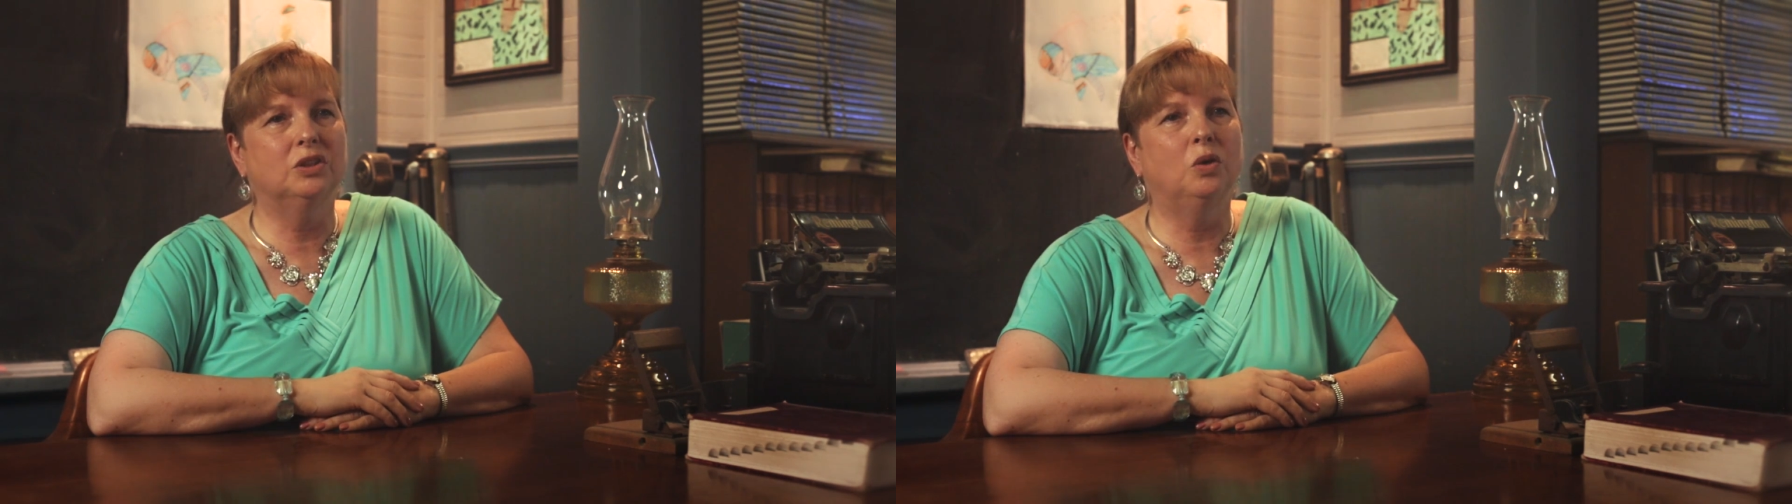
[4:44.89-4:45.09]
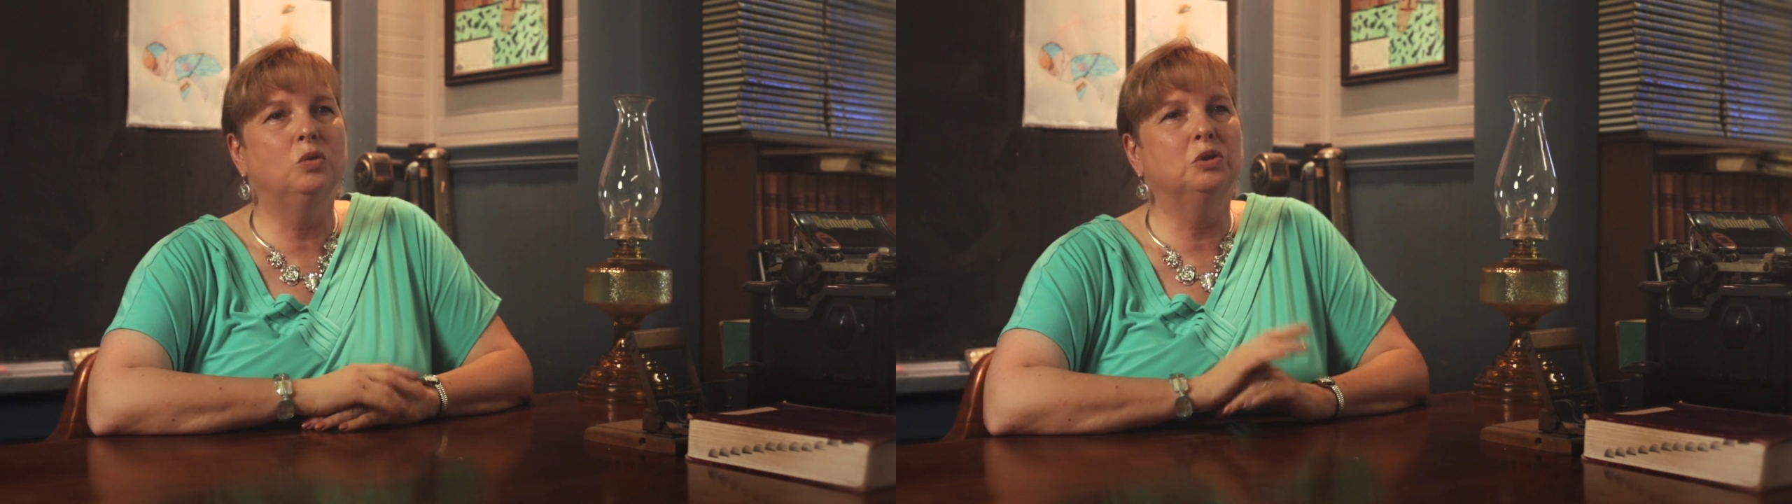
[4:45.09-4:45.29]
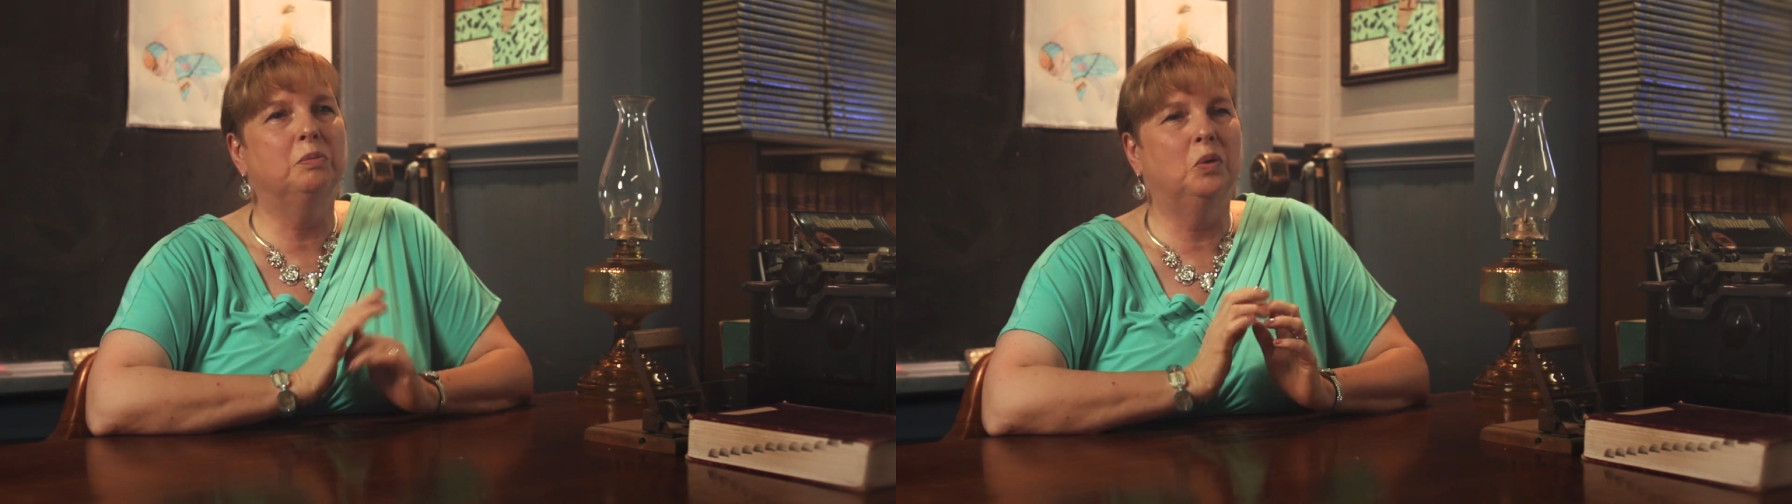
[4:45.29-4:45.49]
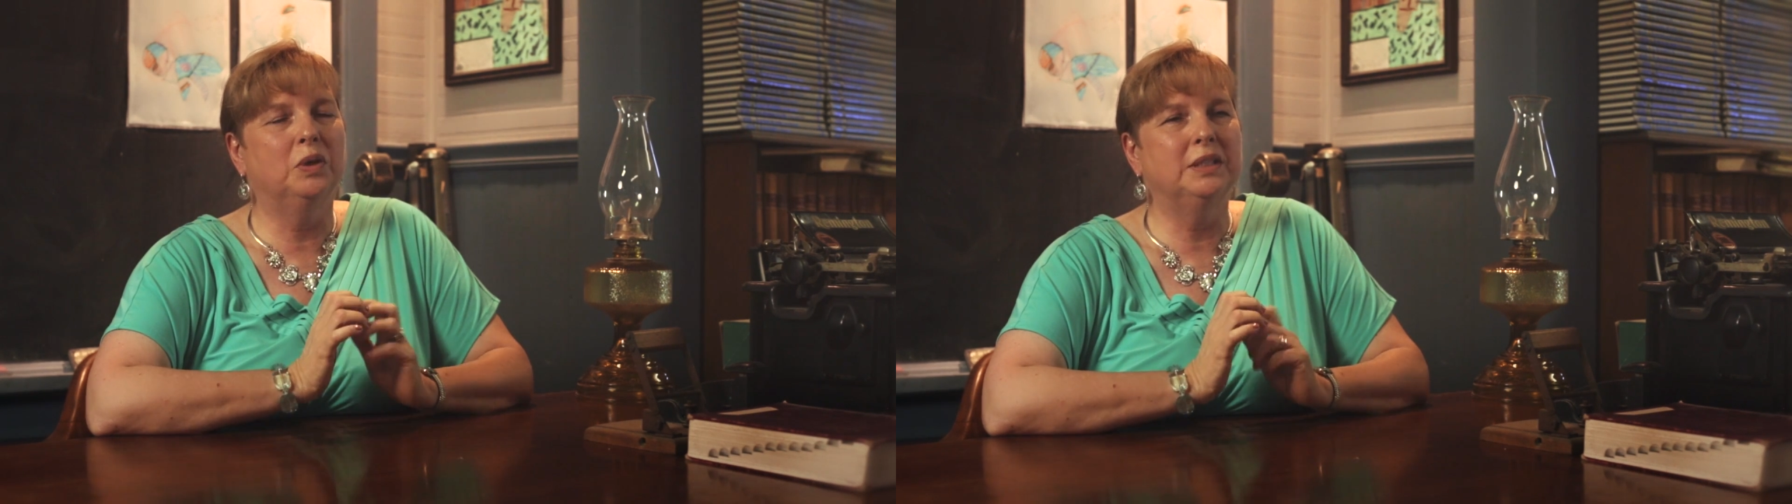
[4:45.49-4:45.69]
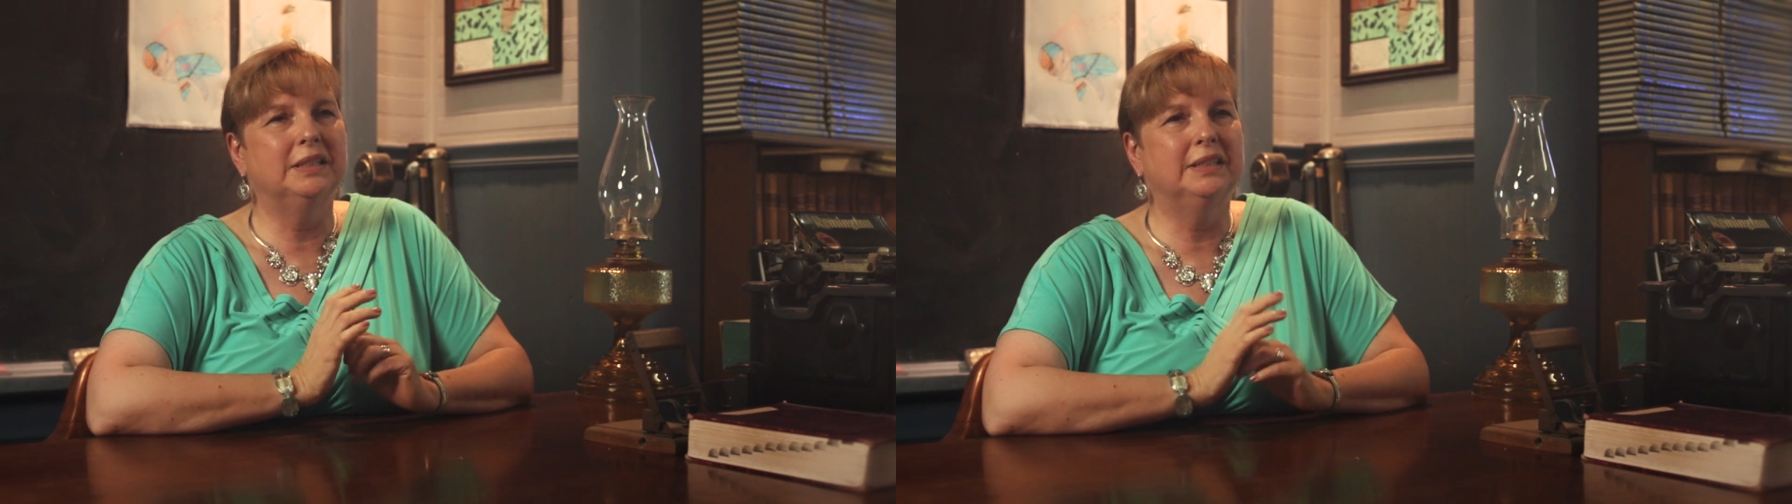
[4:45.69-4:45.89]
soldier
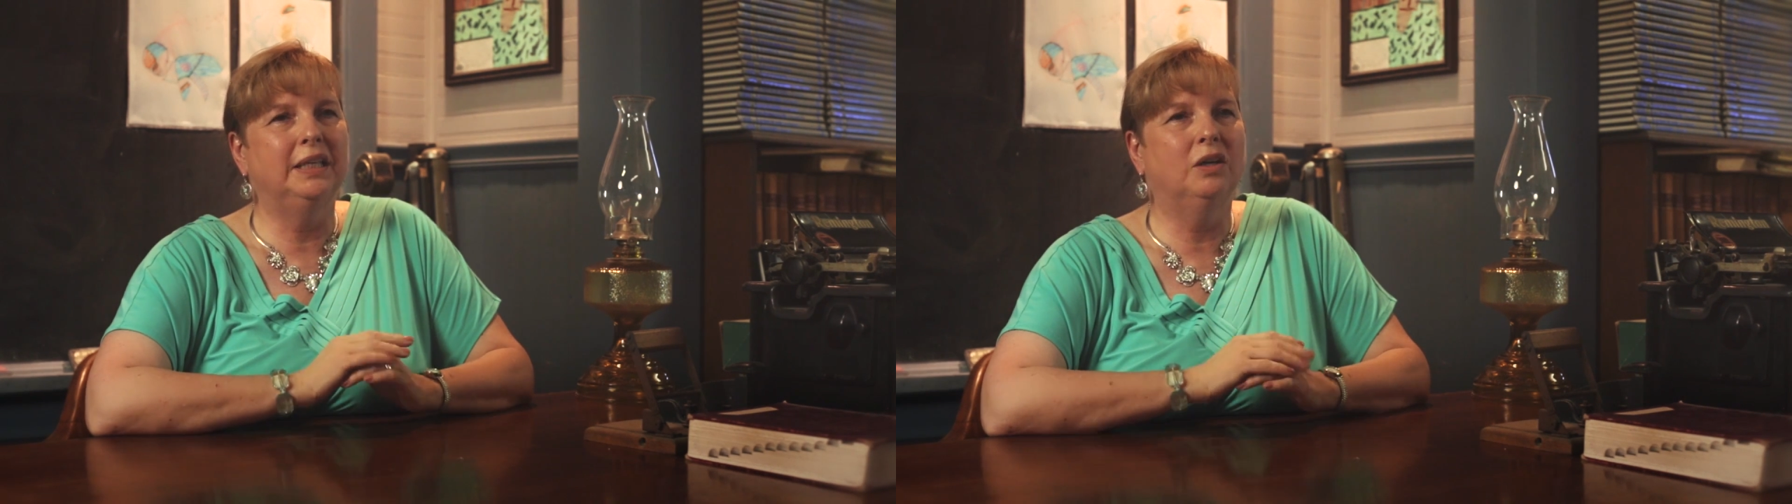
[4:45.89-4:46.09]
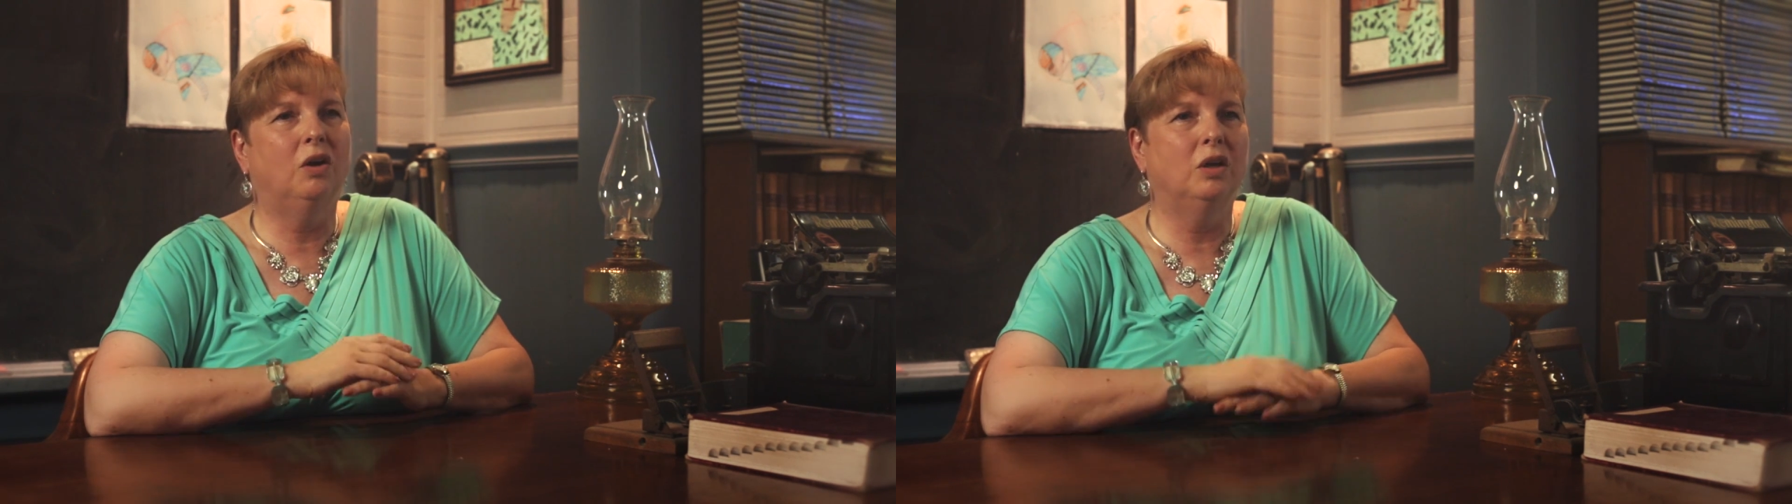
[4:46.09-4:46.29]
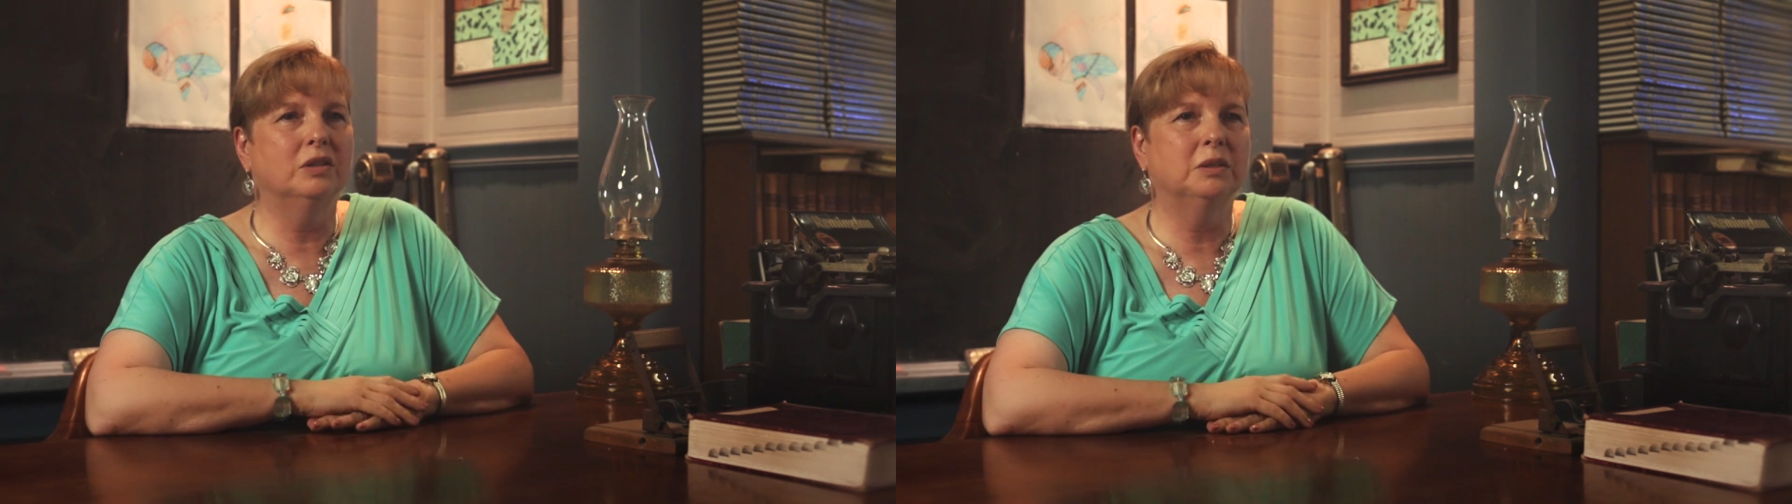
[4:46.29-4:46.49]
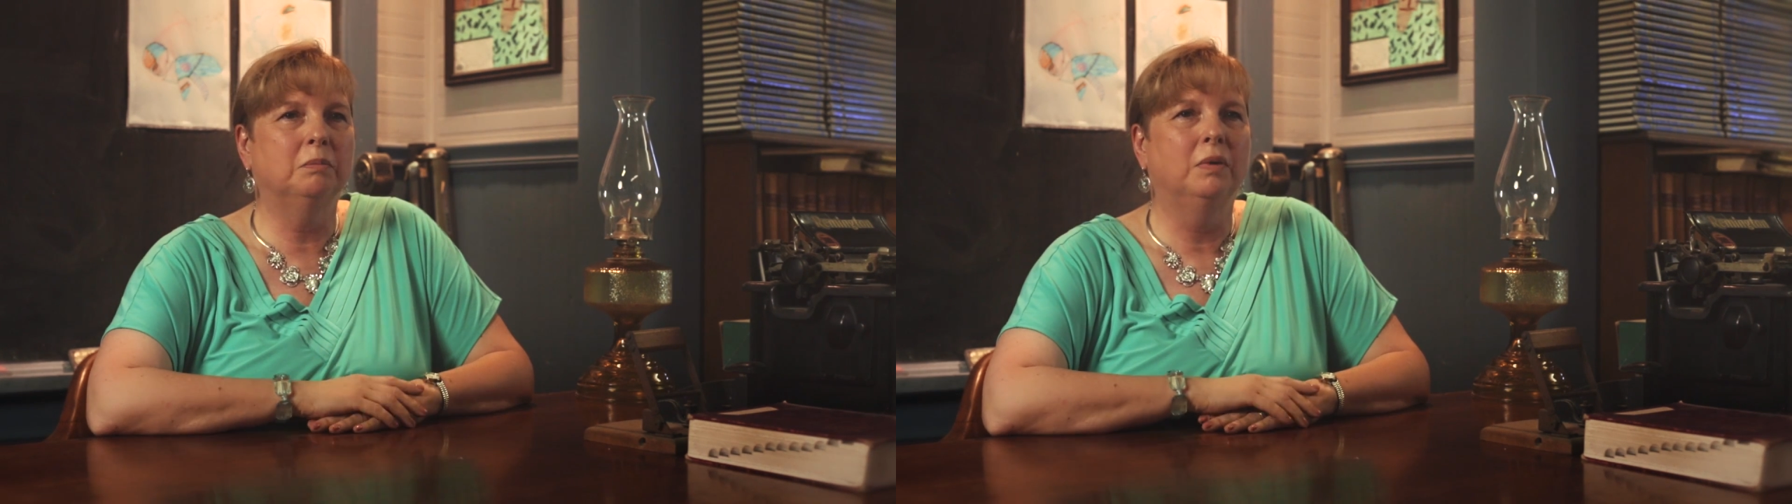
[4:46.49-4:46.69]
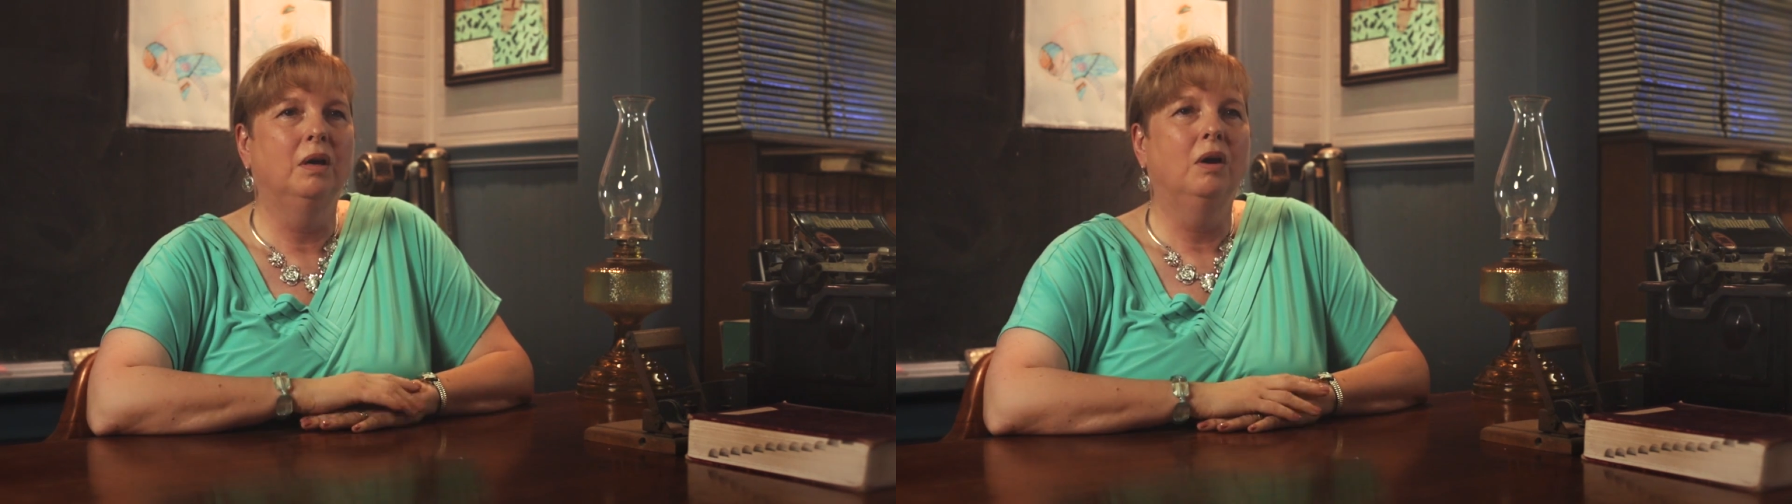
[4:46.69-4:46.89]
boys, as he calls them,